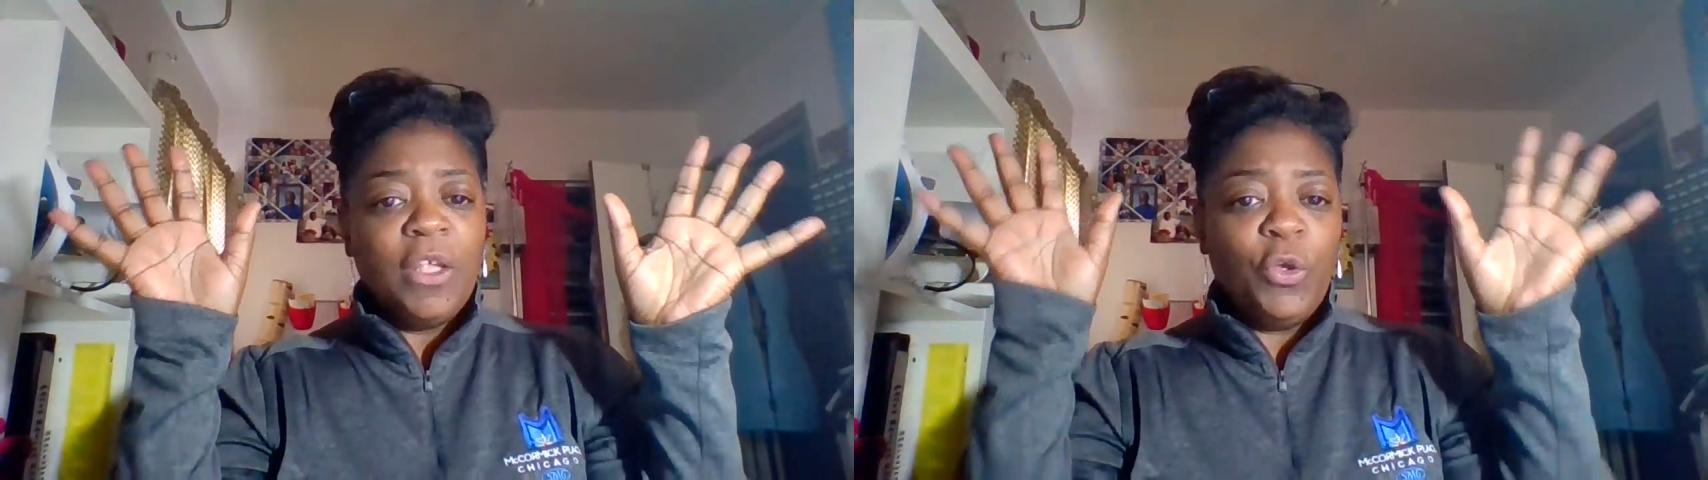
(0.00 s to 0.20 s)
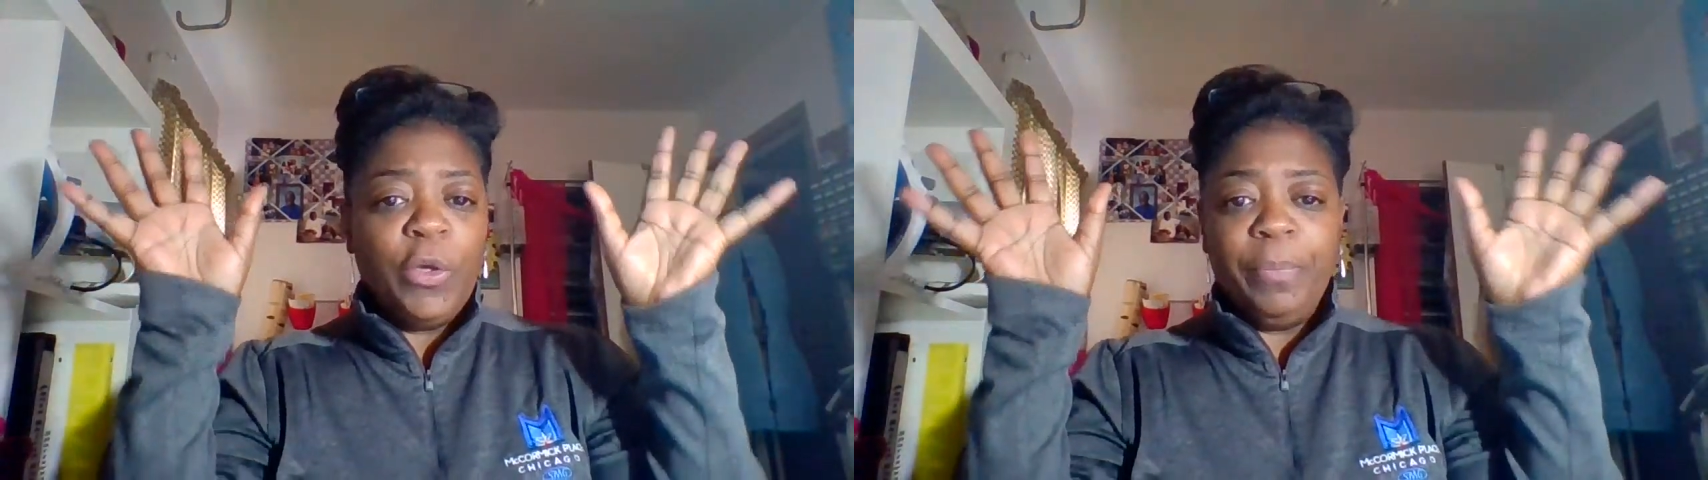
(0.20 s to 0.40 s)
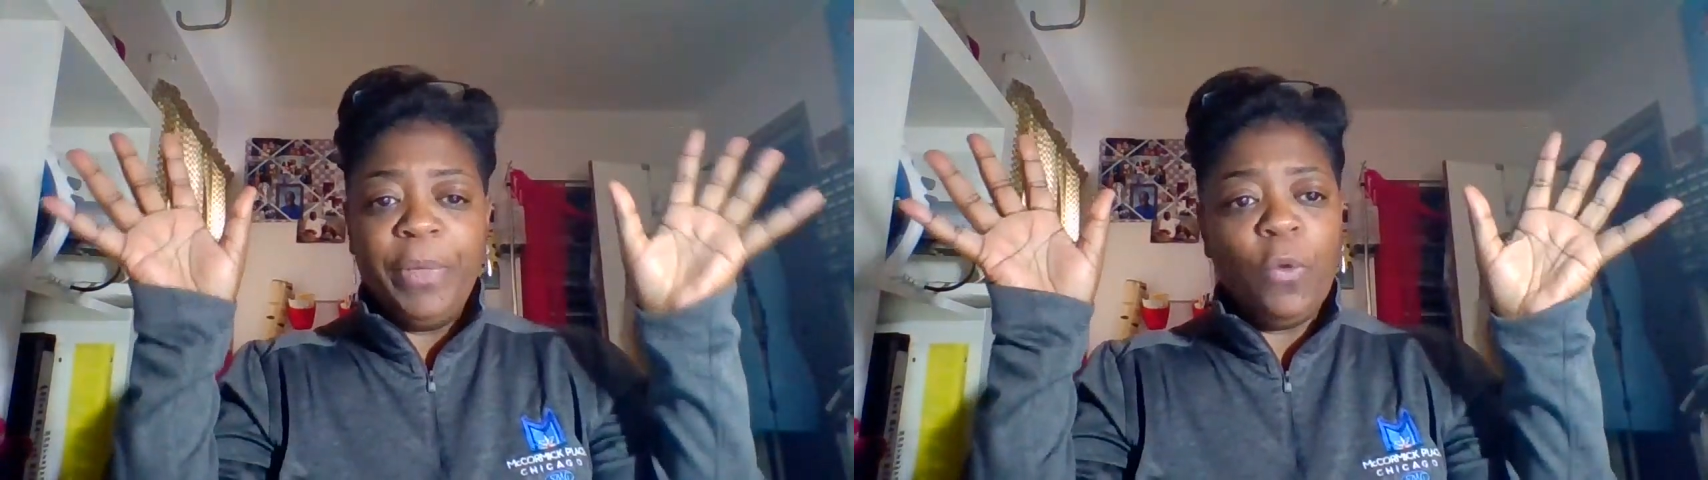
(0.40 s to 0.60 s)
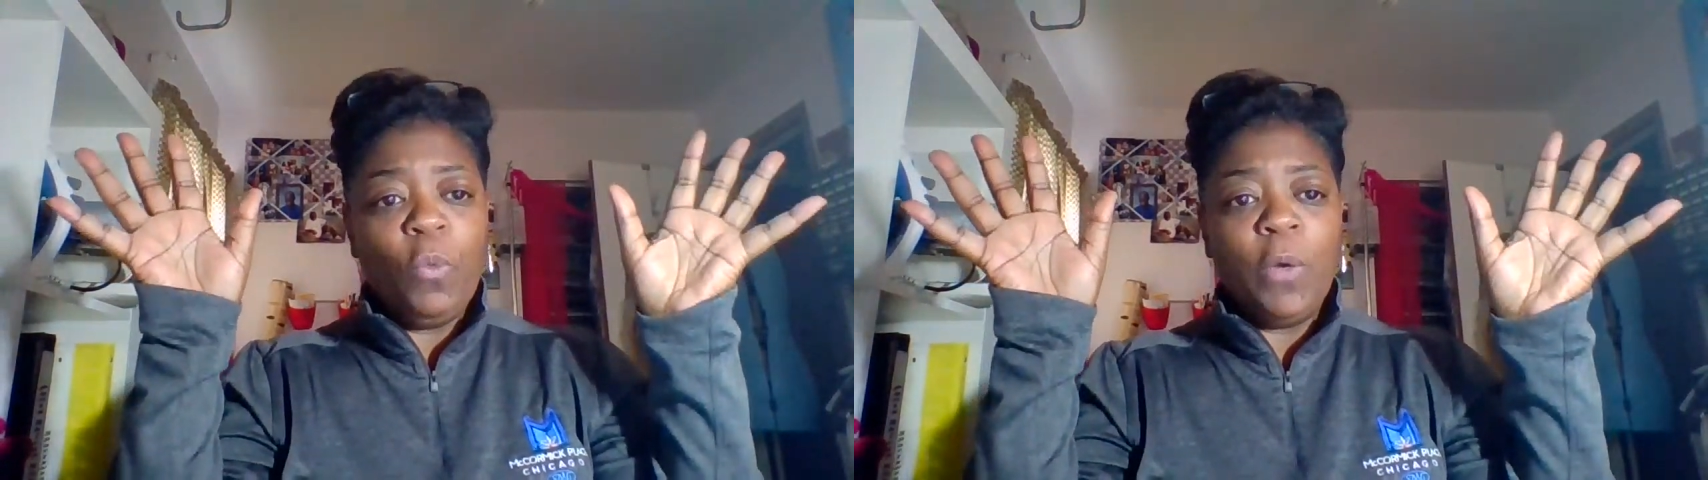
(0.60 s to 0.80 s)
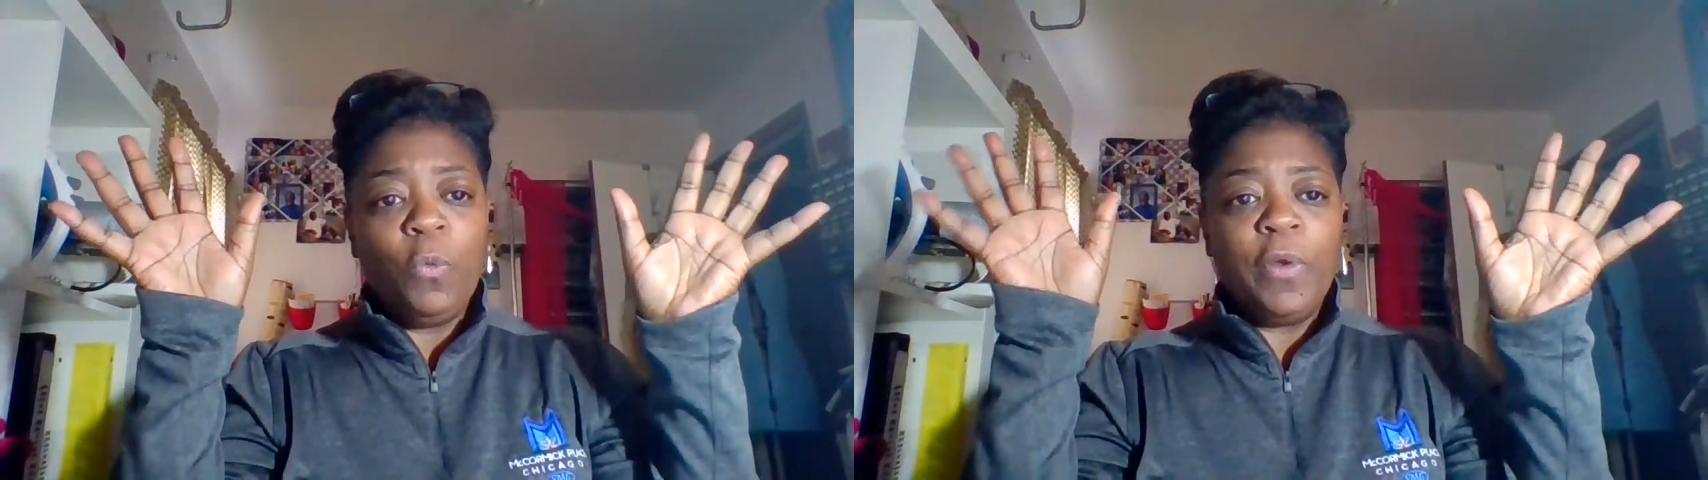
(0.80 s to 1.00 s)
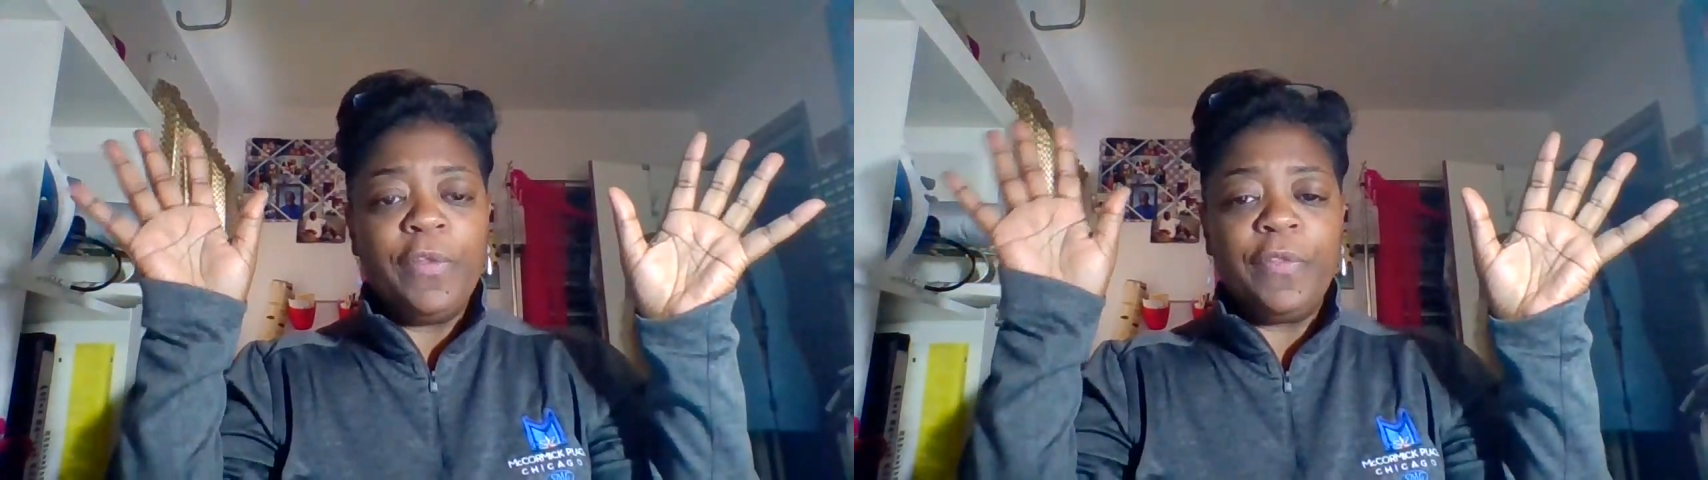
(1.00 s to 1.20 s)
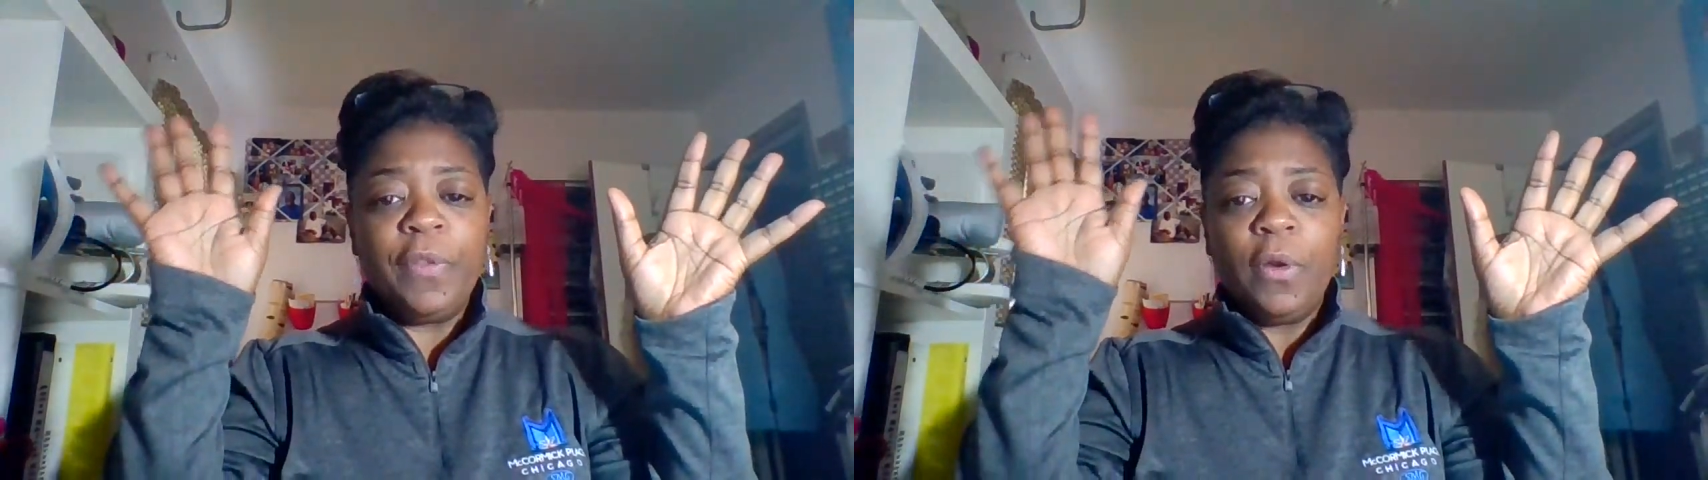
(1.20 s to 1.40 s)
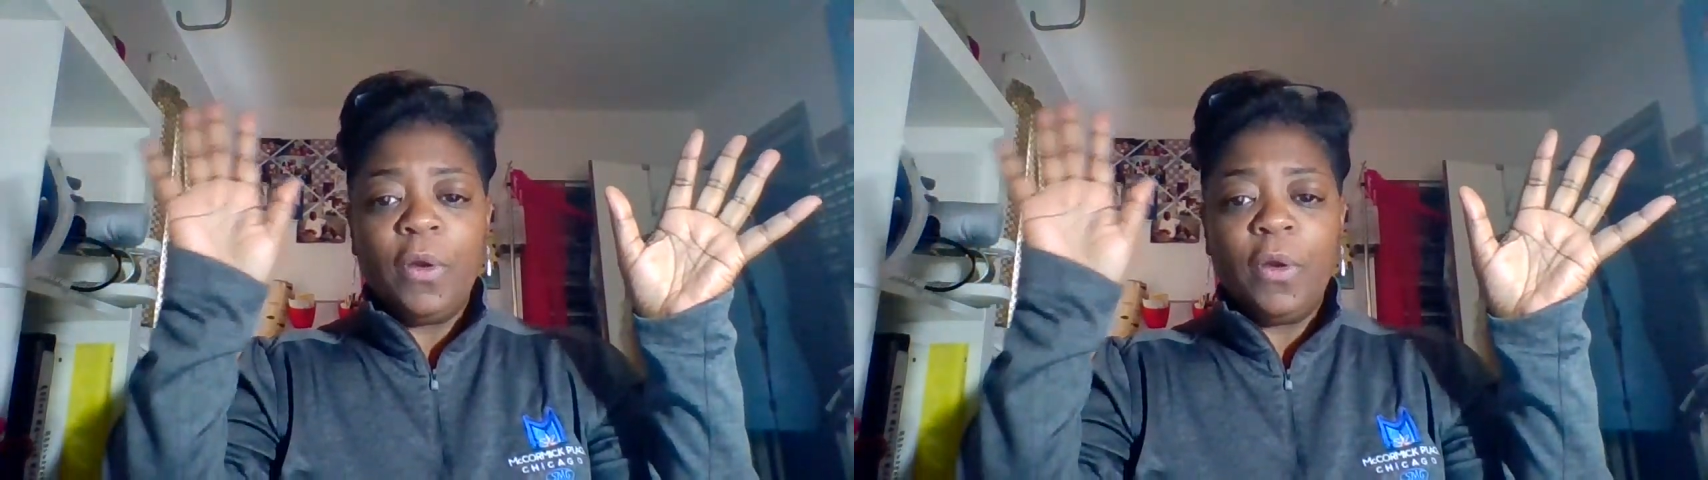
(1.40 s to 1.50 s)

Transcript: You can pick one with